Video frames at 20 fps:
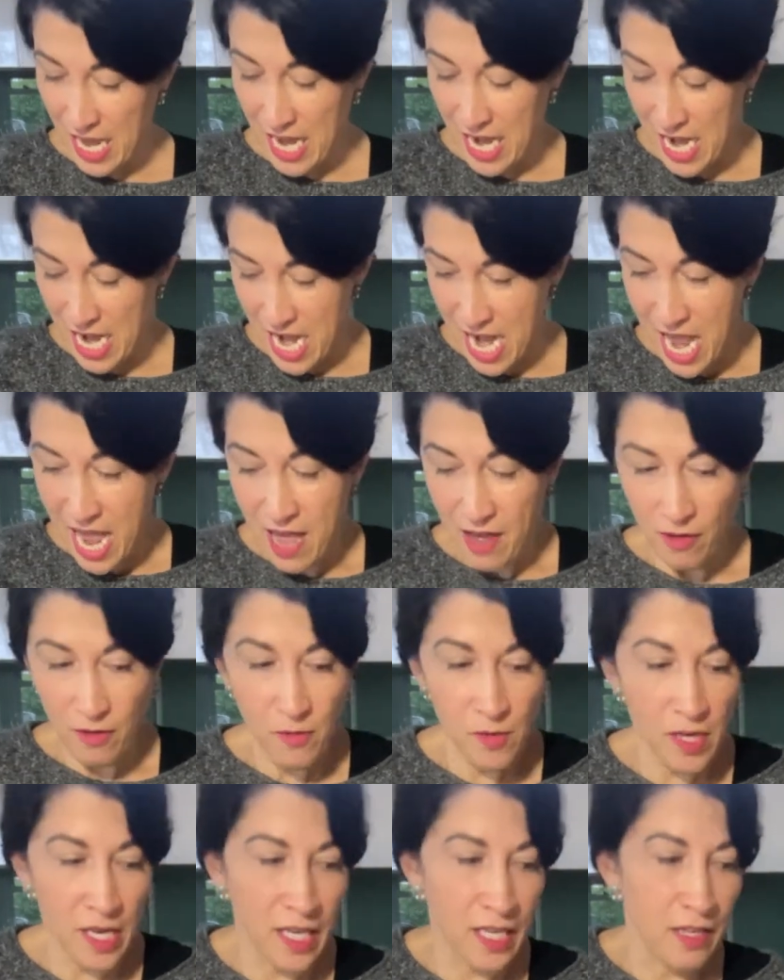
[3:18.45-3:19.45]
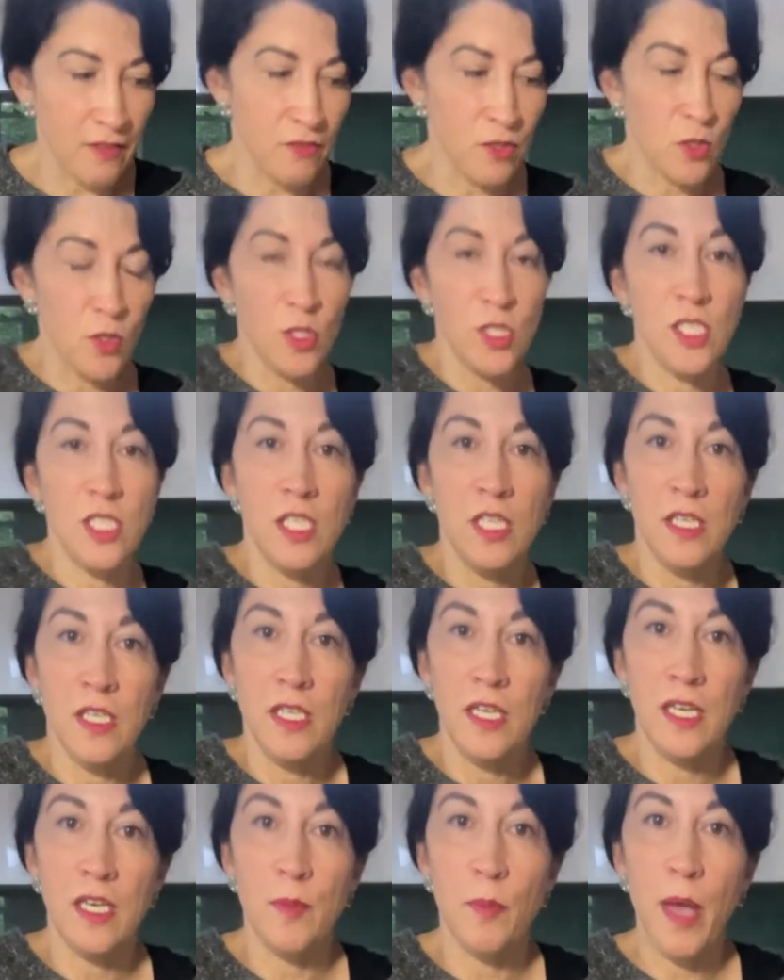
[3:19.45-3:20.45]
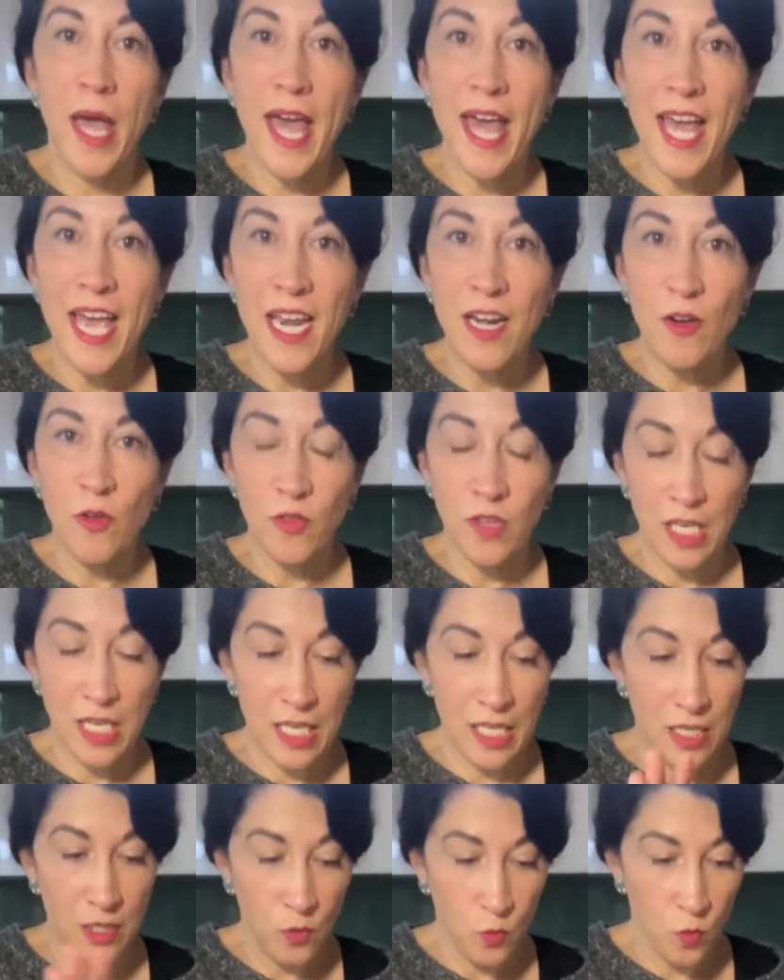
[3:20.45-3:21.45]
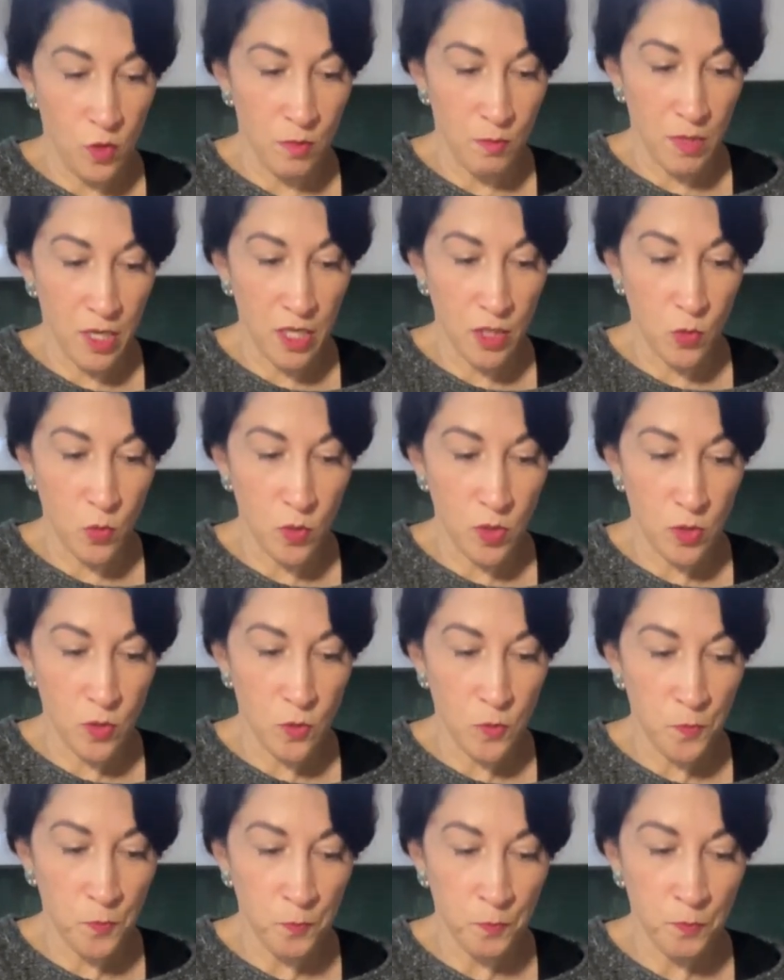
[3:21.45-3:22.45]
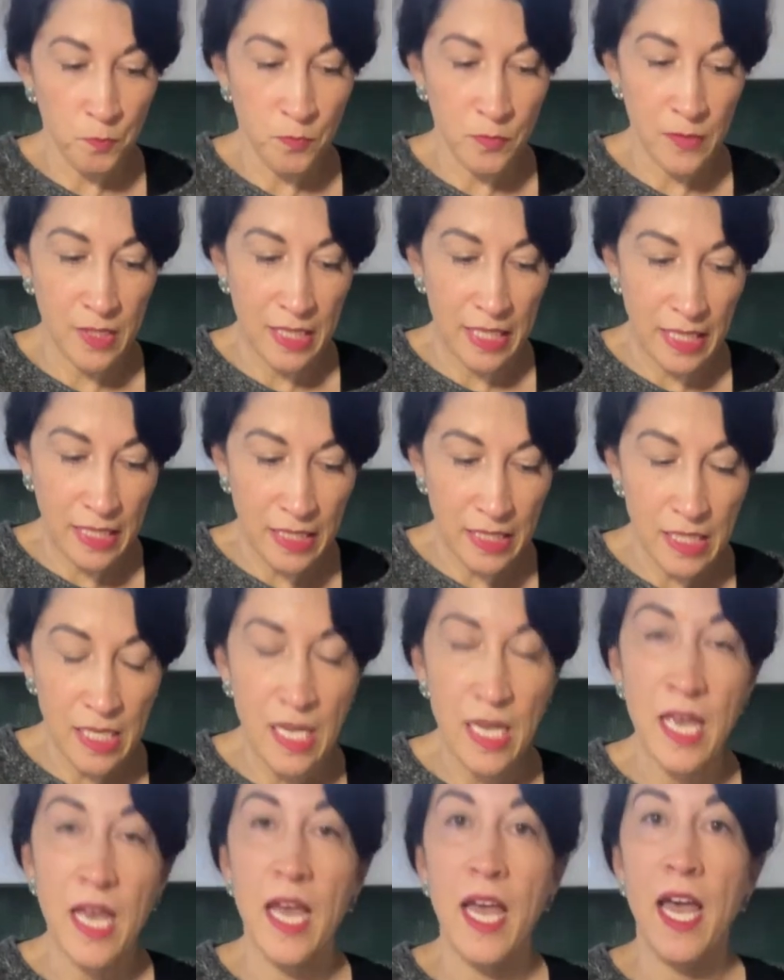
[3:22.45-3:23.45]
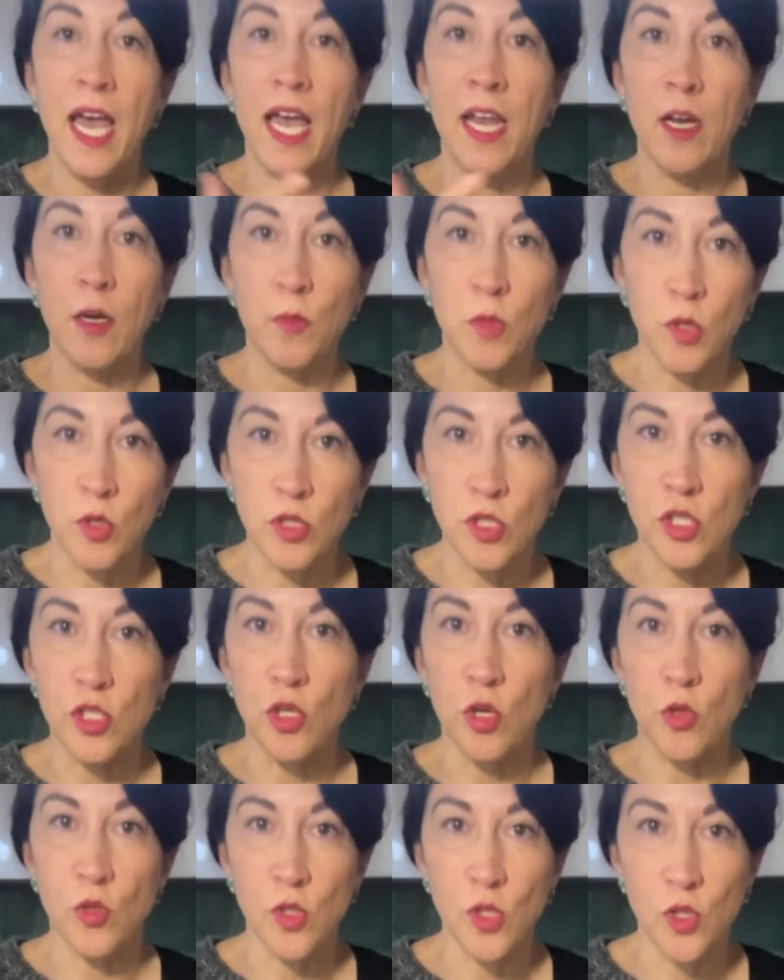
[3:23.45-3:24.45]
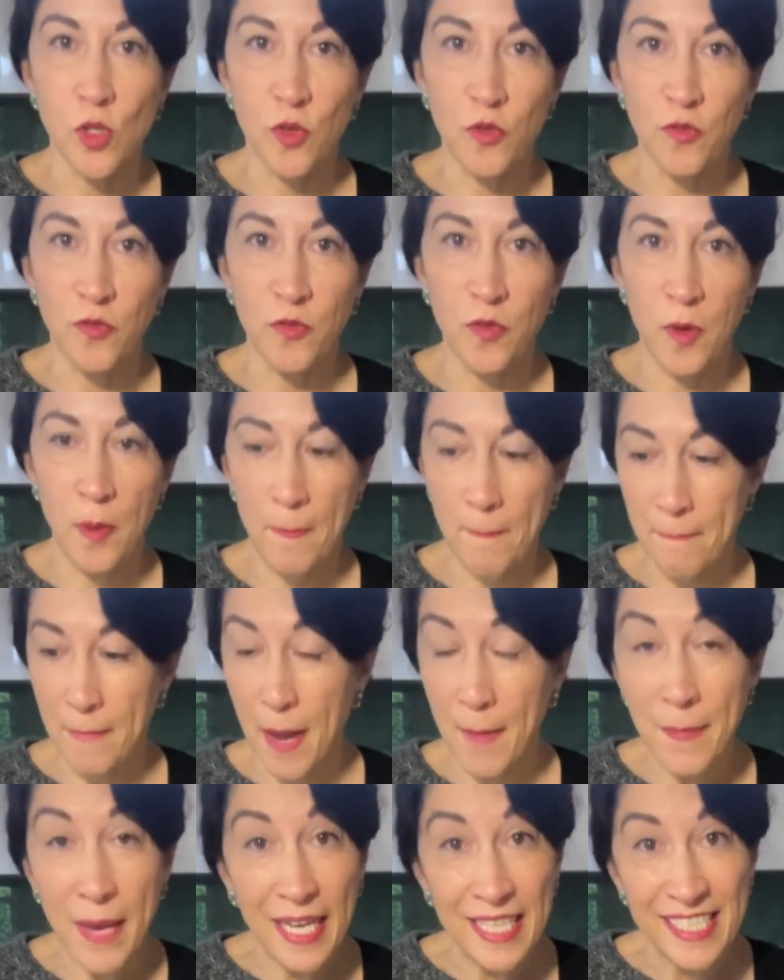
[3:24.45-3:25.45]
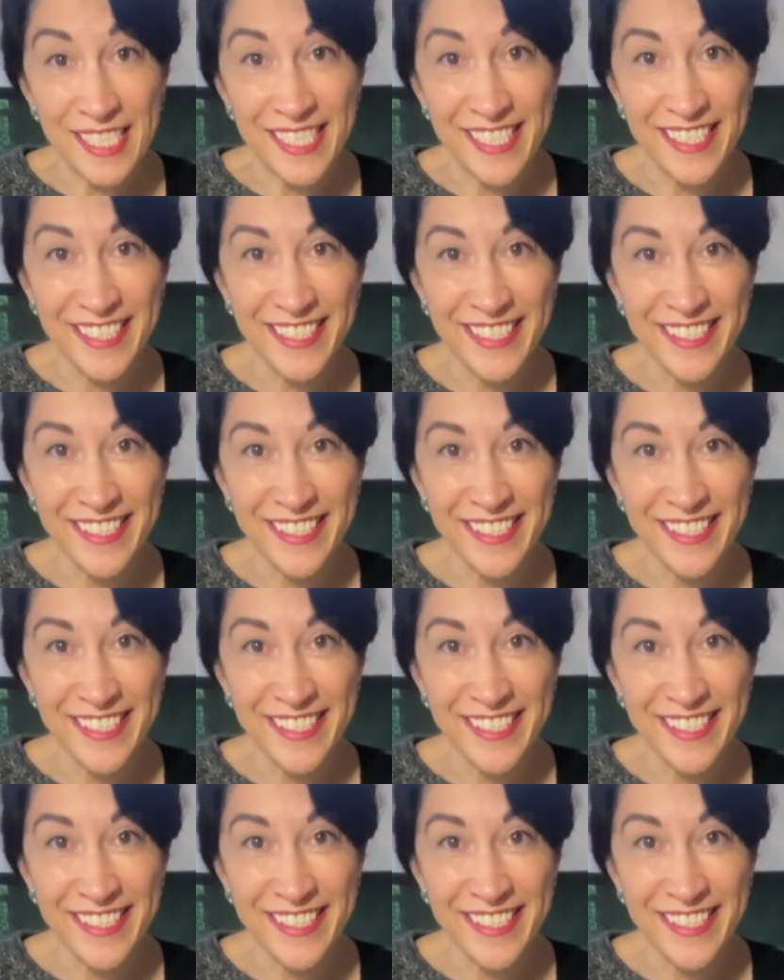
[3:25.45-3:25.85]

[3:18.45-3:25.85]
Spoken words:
Now I have got a pan on the heat with my oil in and I'm going to toast off my paste.